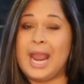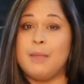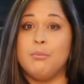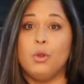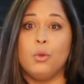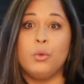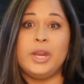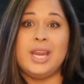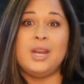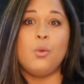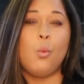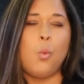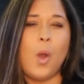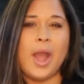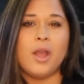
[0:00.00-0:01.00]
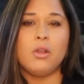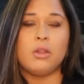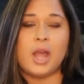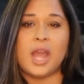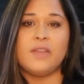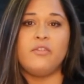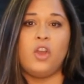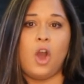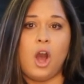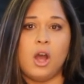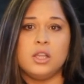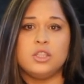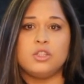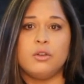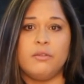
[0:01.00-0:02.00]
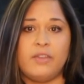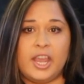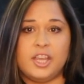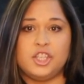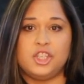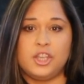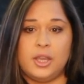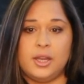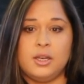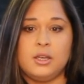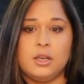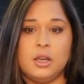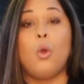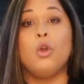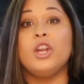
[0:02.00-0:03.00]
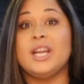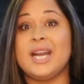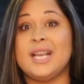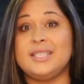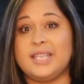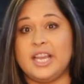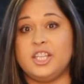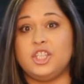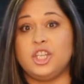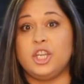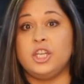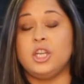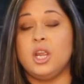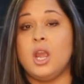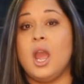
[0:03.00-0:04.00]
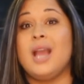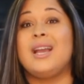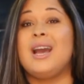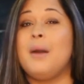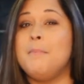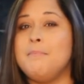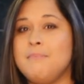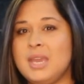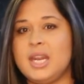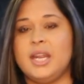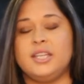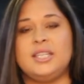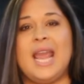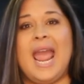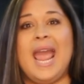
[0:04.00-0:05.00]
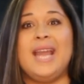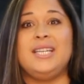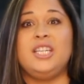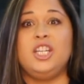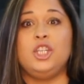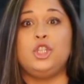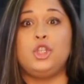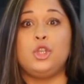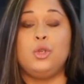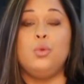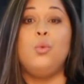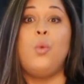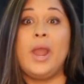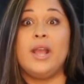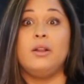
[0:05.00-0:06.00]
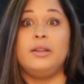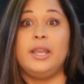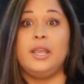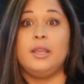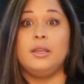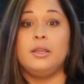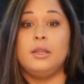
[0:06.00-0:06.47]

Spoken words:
a marine wildlife conservation organization committed to ending whaling.